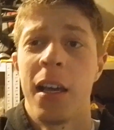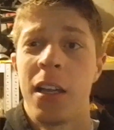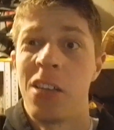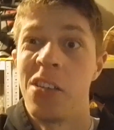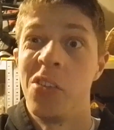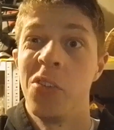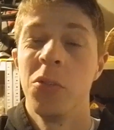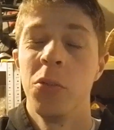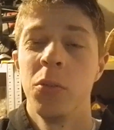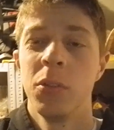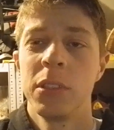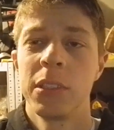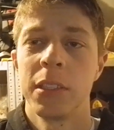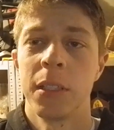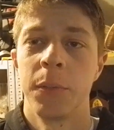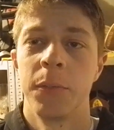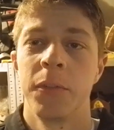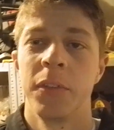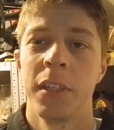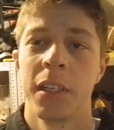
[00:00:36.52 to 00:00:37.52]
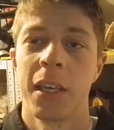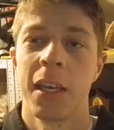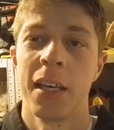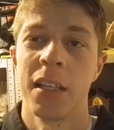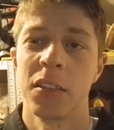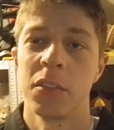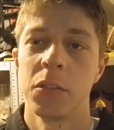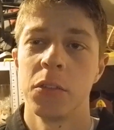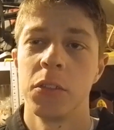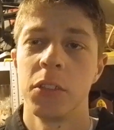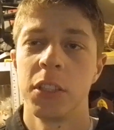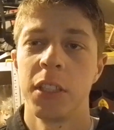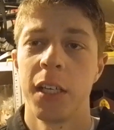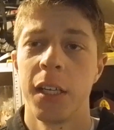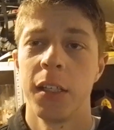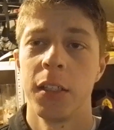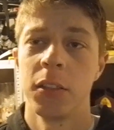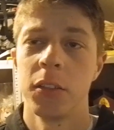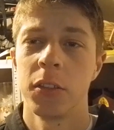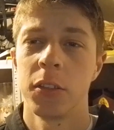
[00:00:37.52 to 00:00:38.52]
I knew something had to
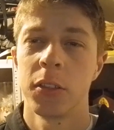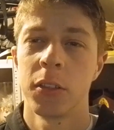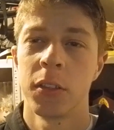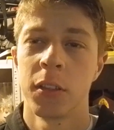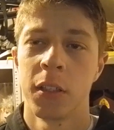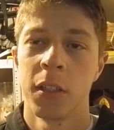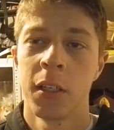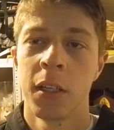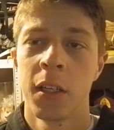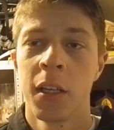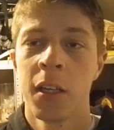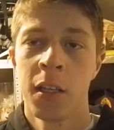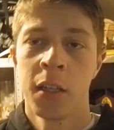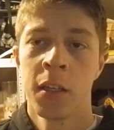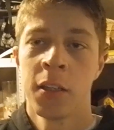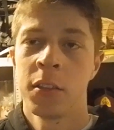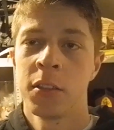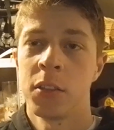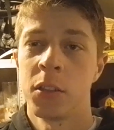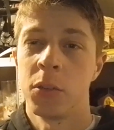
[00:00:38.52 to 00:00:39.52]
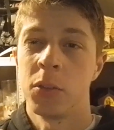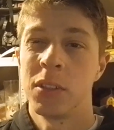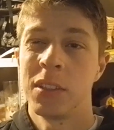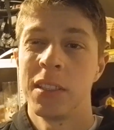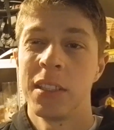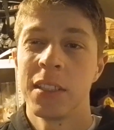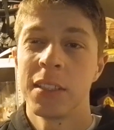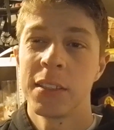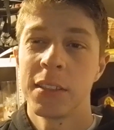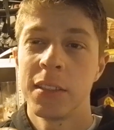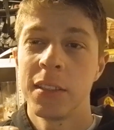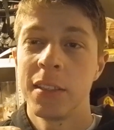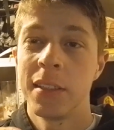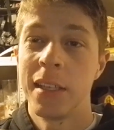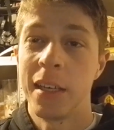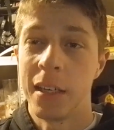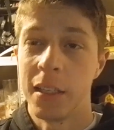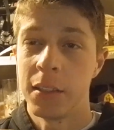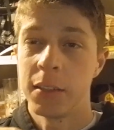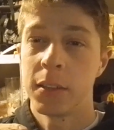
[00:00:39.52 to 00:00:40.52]
change. So 60
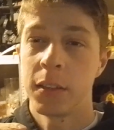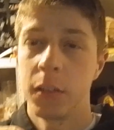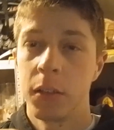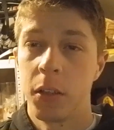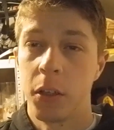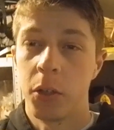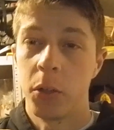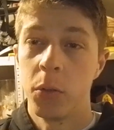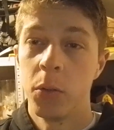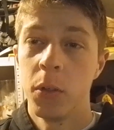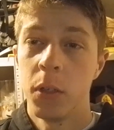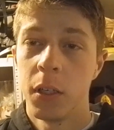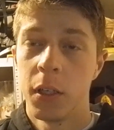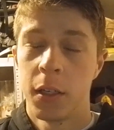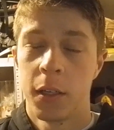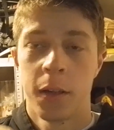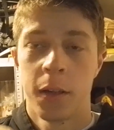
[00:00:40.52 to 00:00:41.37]
days ago,